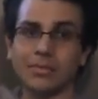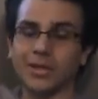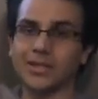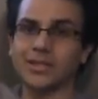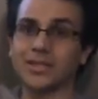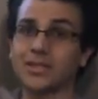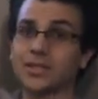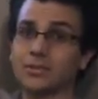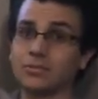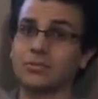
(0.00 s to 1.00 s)
but it's
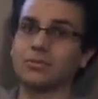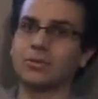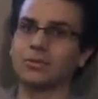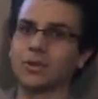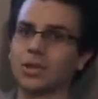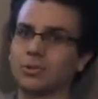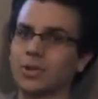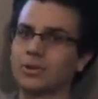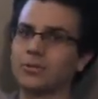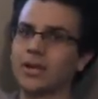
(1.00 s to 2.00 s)
still really,
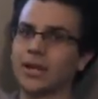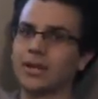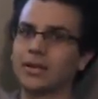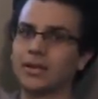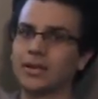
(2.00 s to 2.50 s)
really quick.